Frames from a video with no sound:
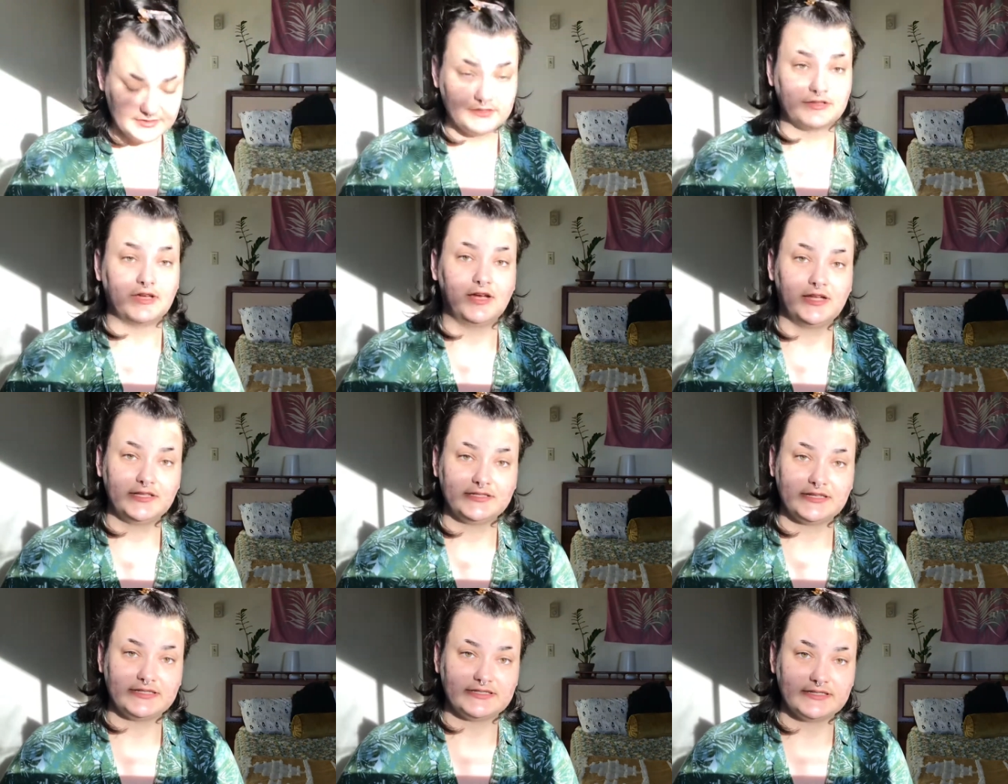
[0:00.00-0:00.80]
the
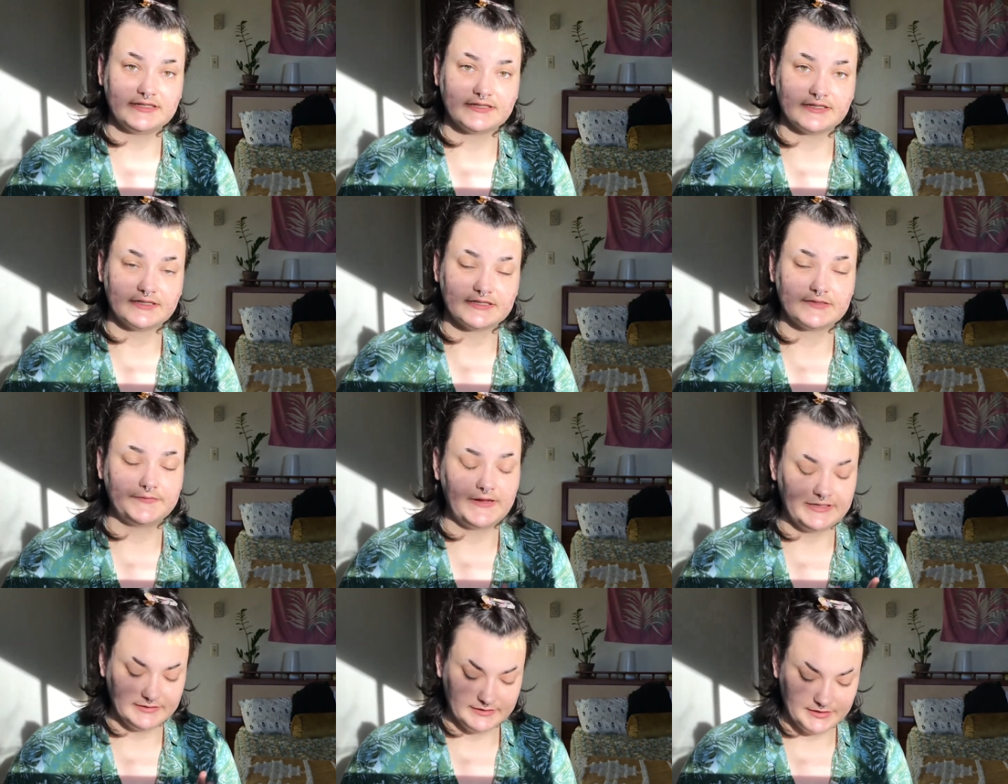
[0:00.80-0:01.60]
holiday season is
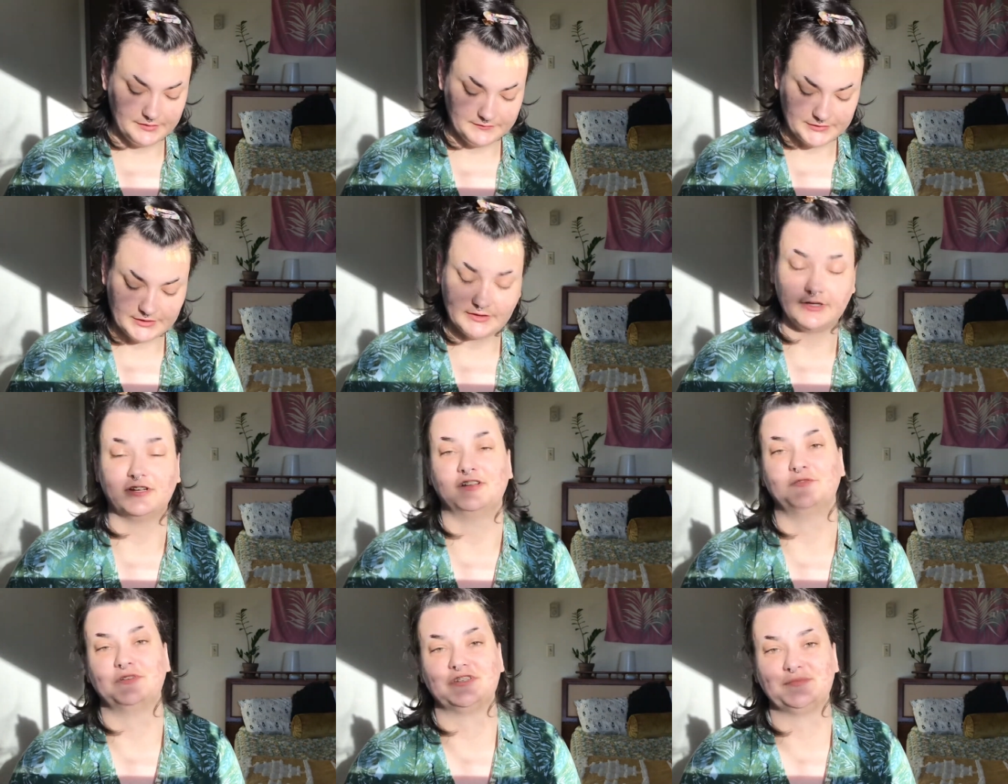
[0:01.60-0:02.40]
finally over,
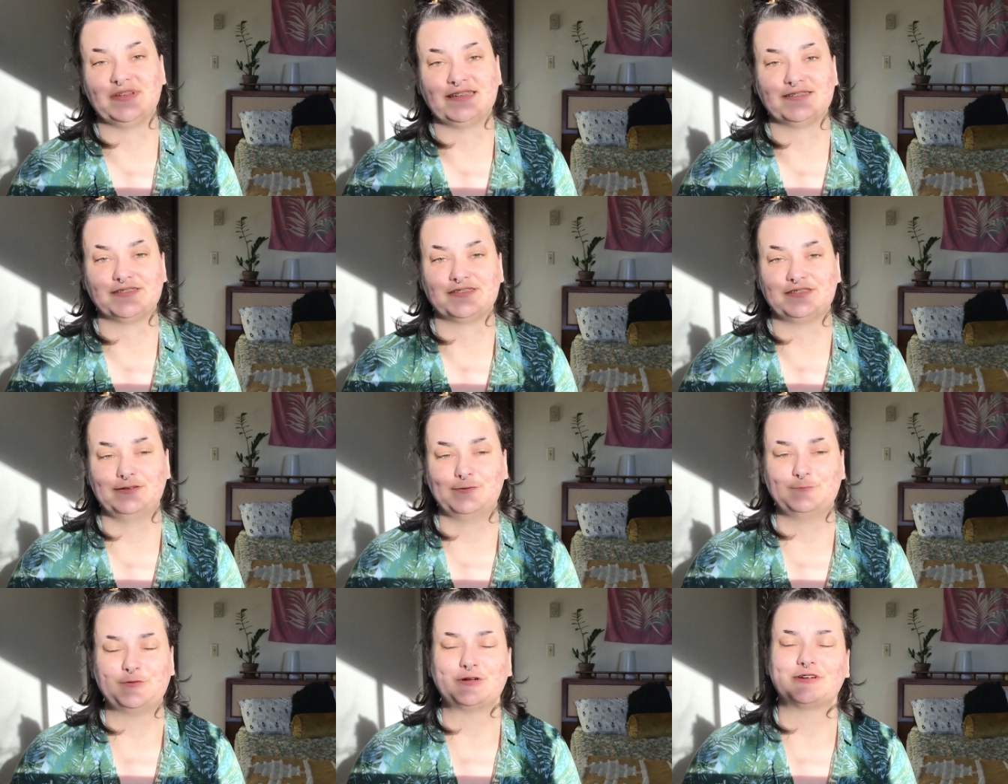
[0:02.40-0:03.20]
which means no
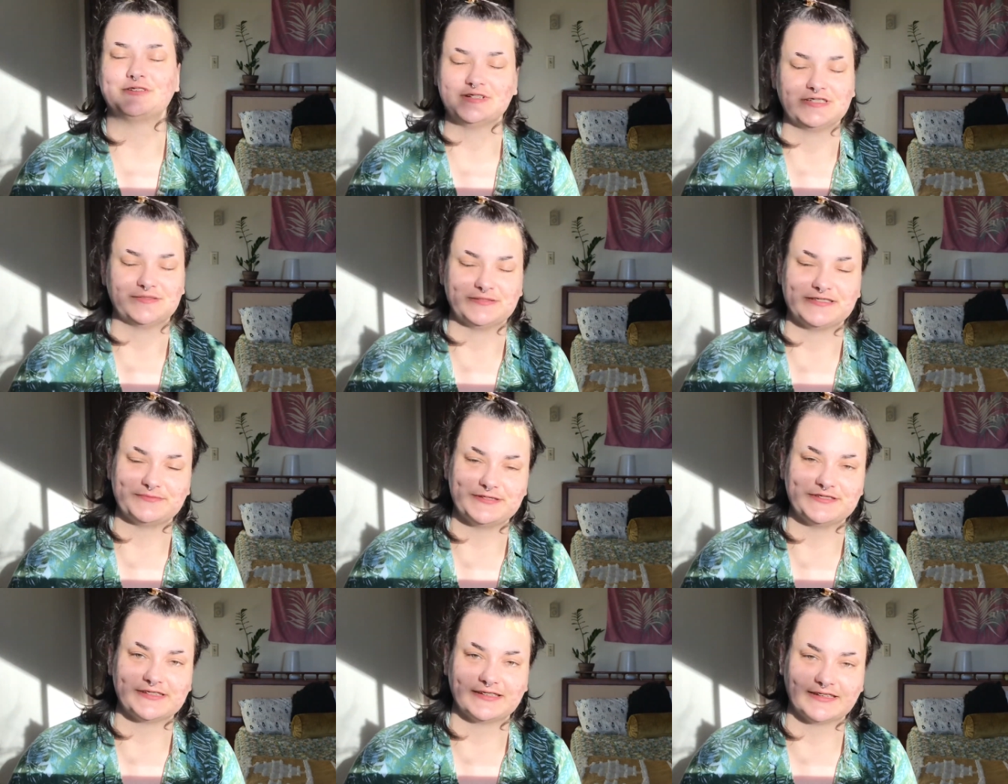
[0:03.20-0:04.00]
more Christmas
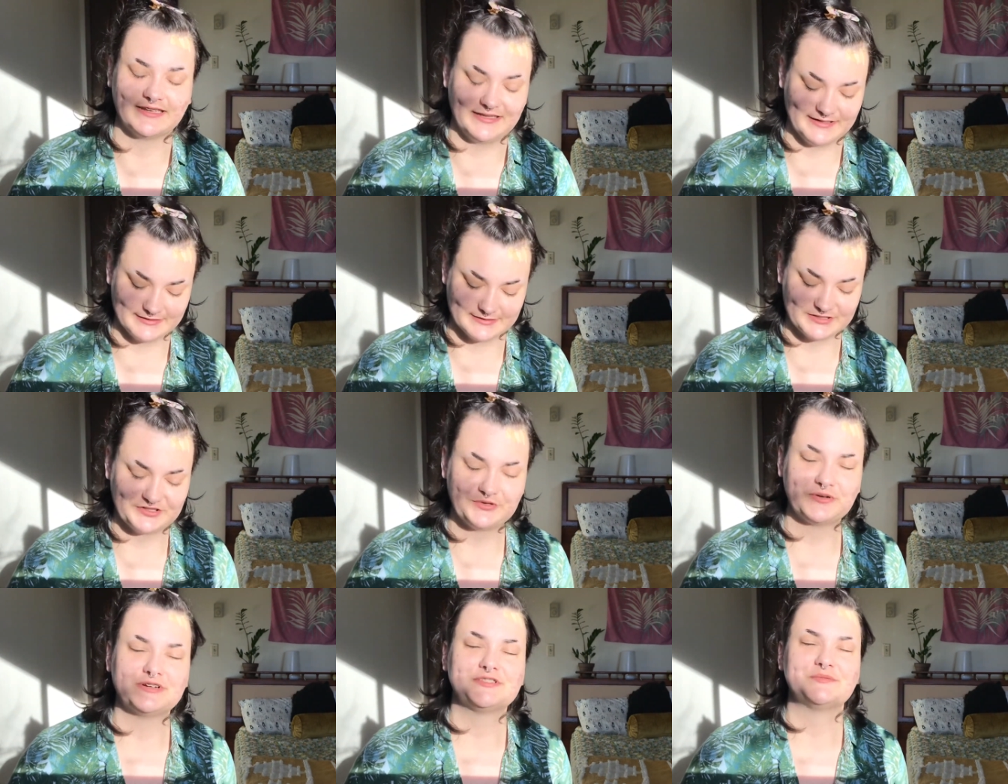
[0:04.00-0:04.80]
music in
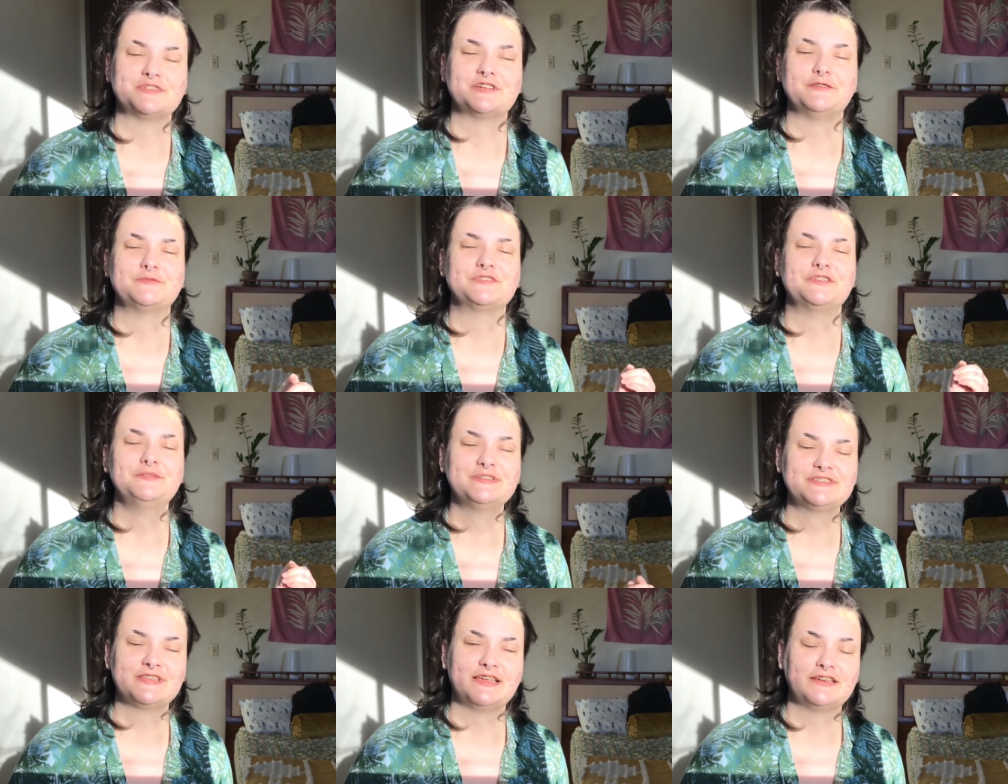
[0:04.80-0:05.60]
stores, which I'm so
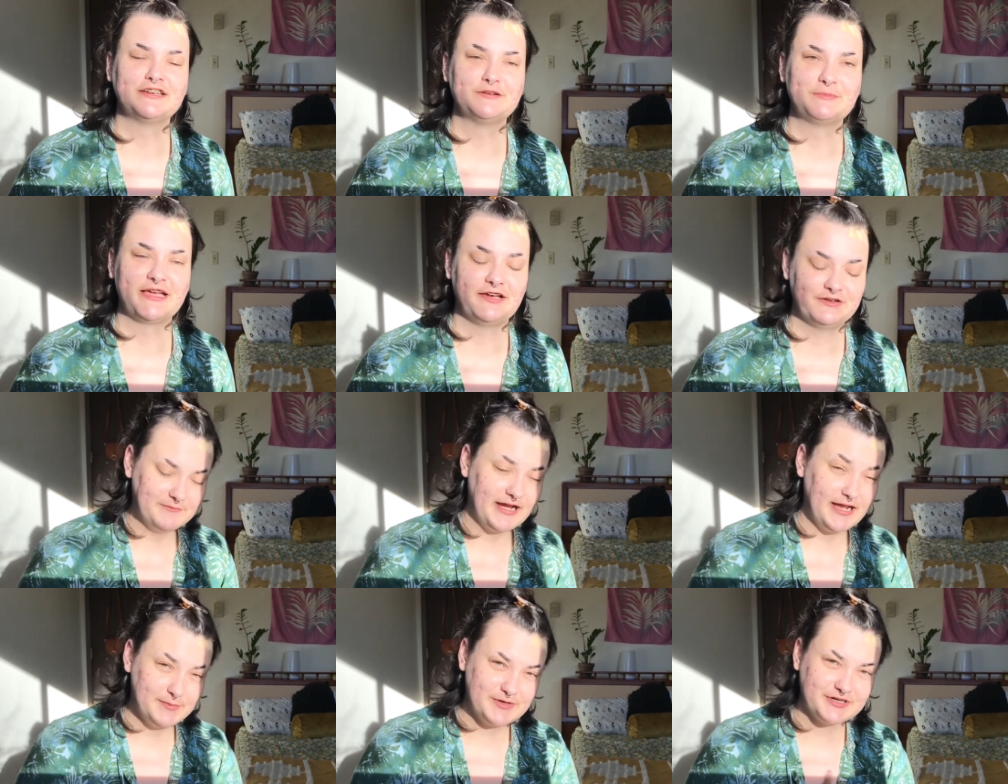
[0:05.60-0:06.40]
excited about.
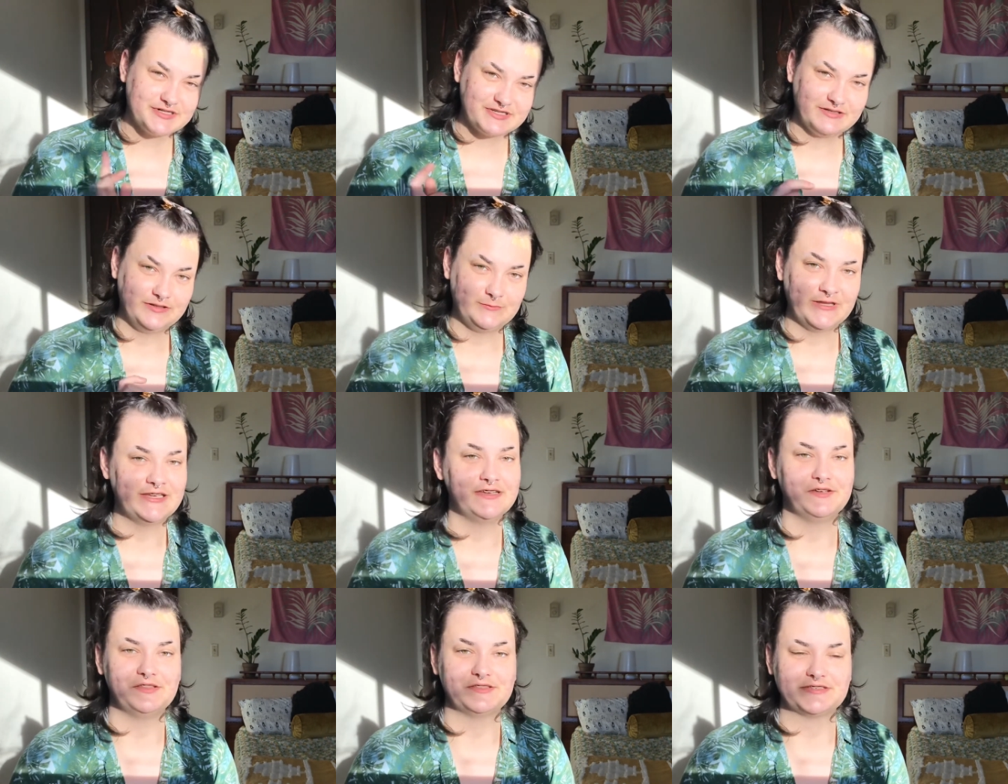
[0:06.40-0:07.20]
My personal
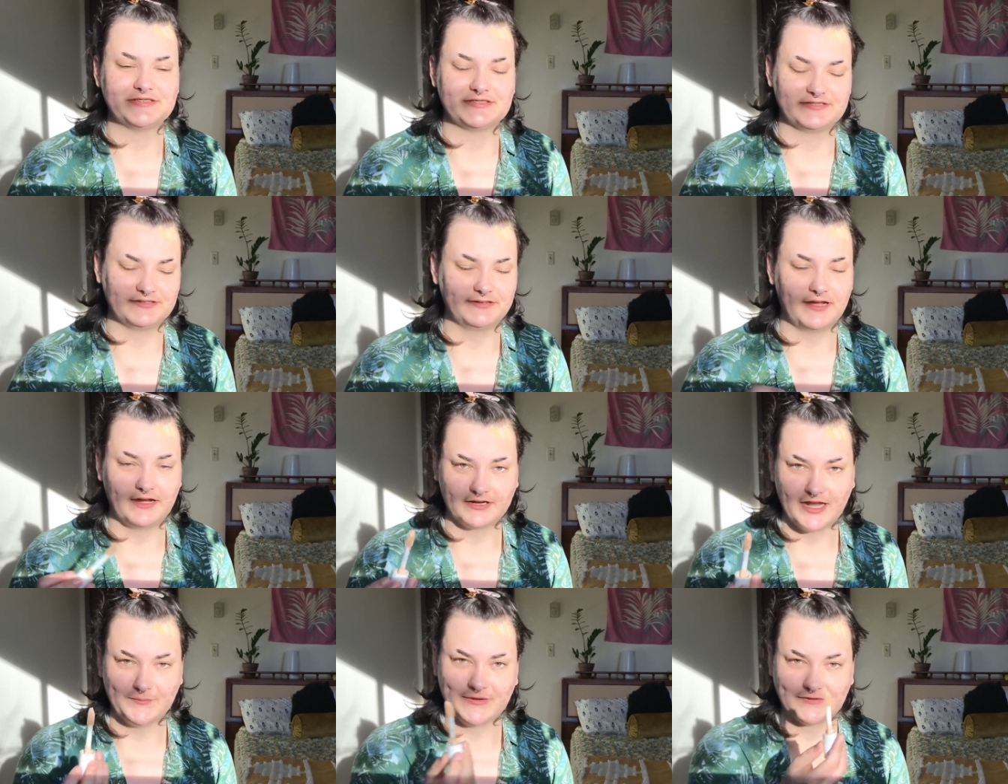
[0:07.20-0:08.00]
opinion, this is not
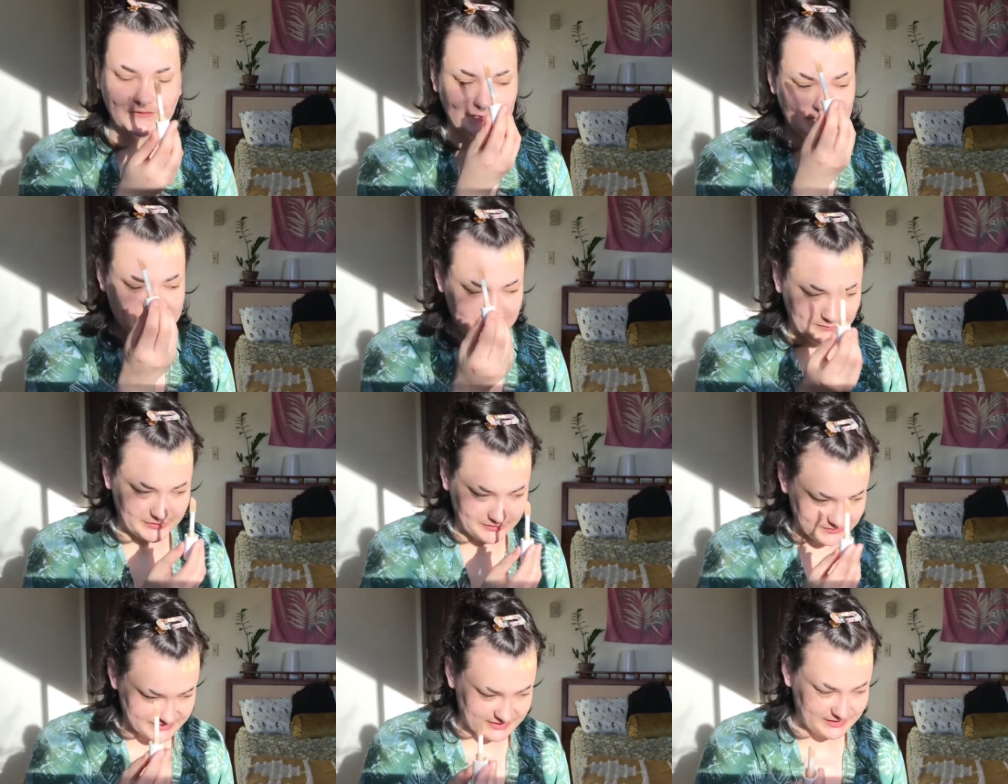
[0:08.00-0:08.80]
coming from someone who
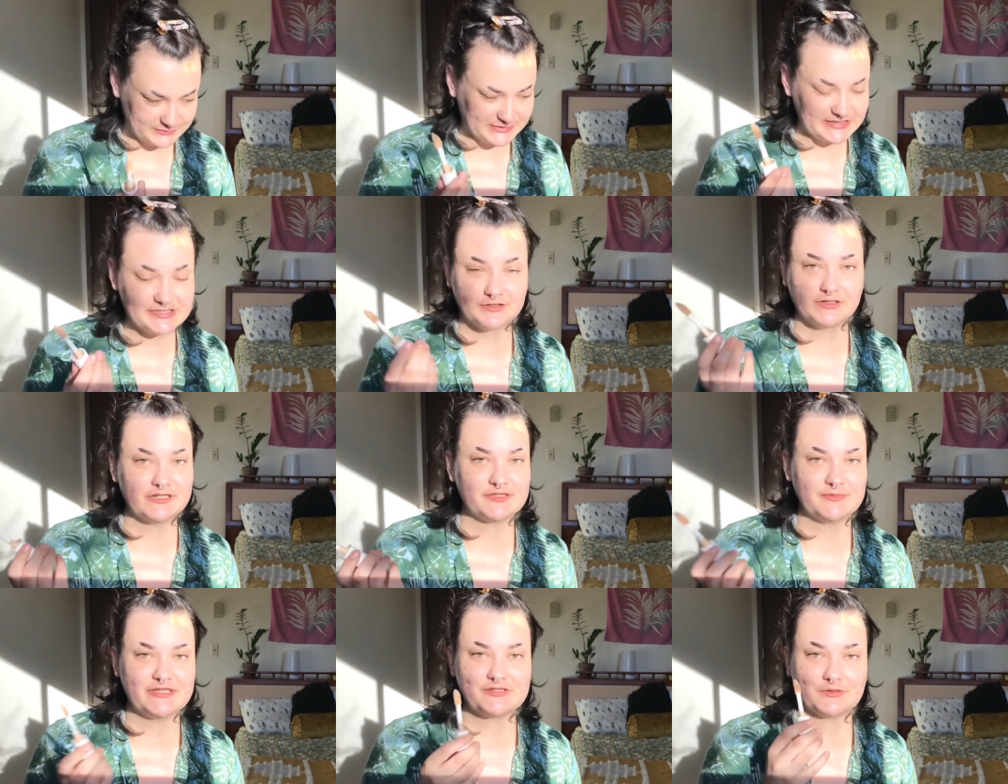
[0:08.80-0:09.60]
celebrates
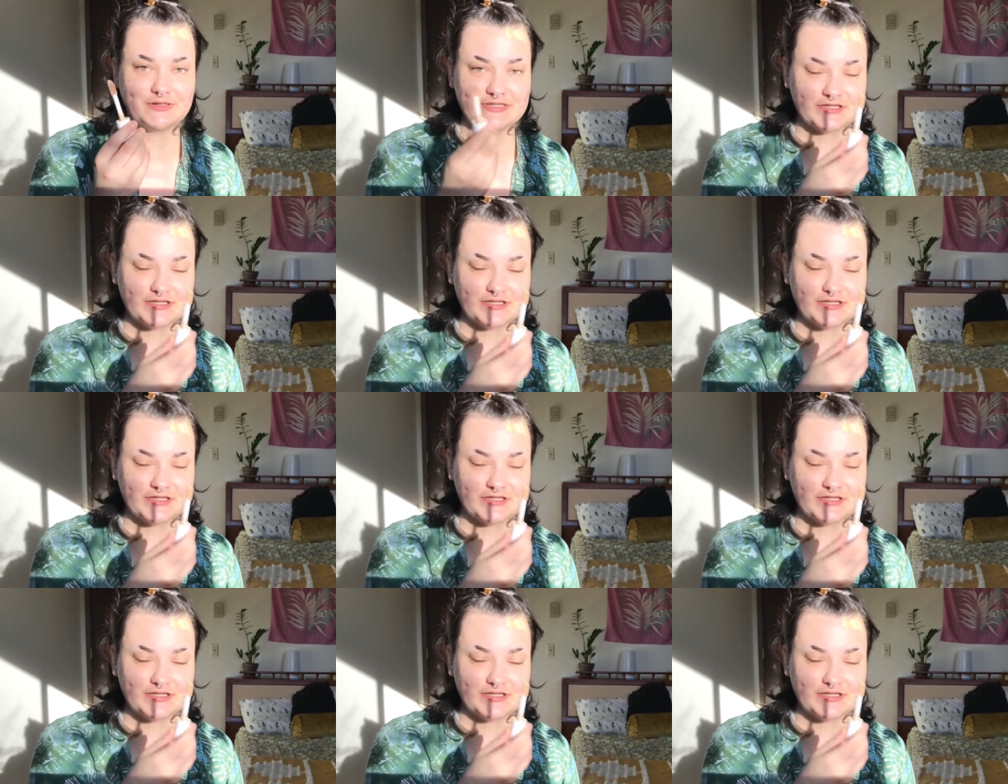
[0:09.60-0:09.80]
Christmas or is a